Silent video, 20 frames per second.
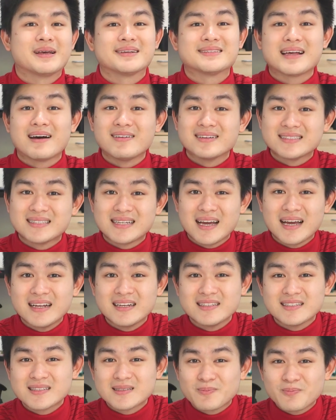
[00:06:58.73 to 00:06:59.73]
because I was there
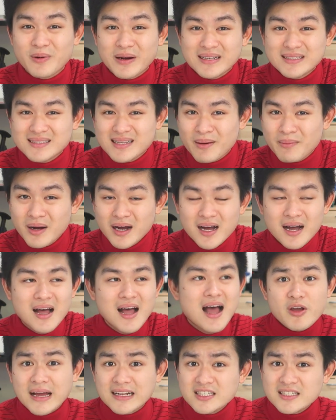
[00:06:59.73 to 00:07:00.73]
in spring, summer.
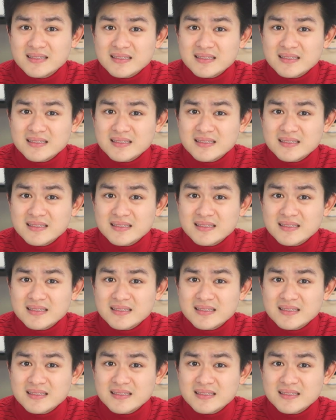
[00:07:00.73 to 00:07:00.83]
You can